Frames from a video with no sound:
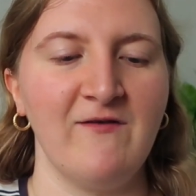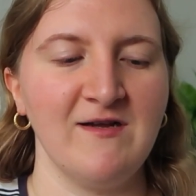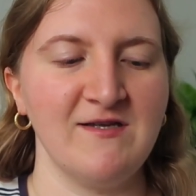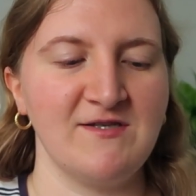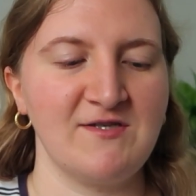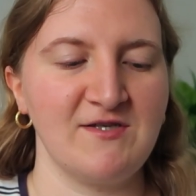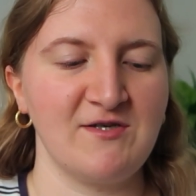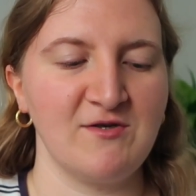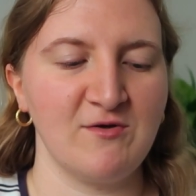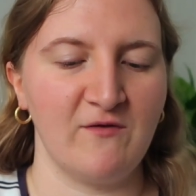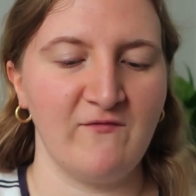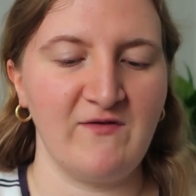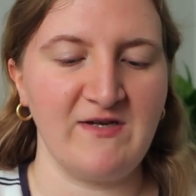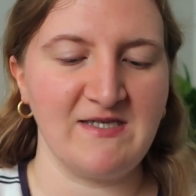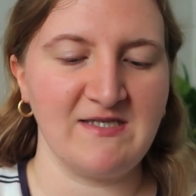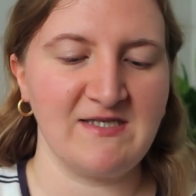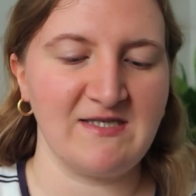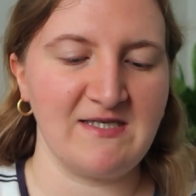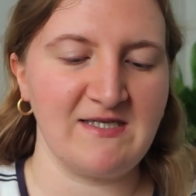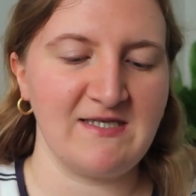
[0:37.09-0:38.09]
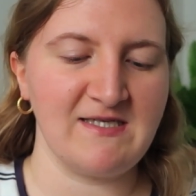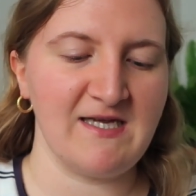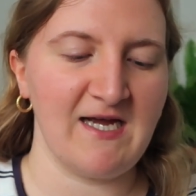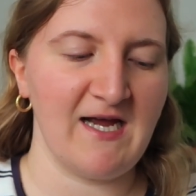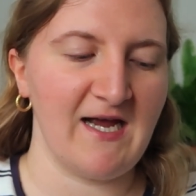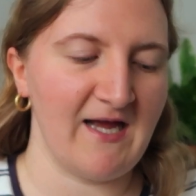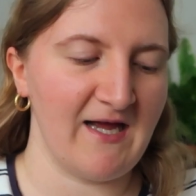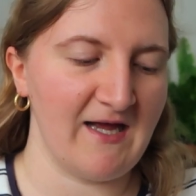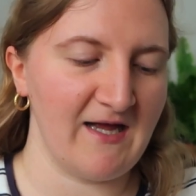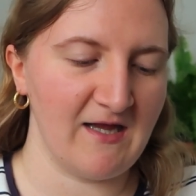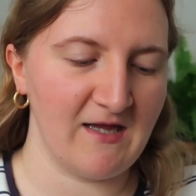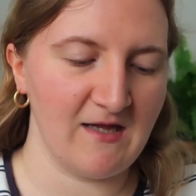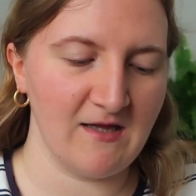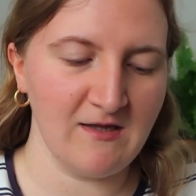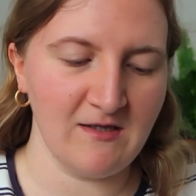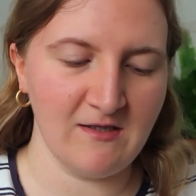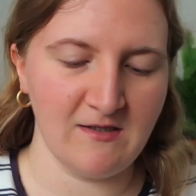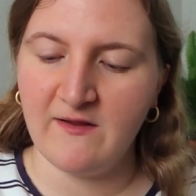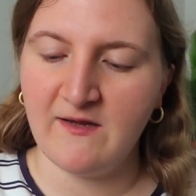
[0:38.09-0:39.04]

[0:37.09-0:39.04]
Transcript: as you can obviously tell.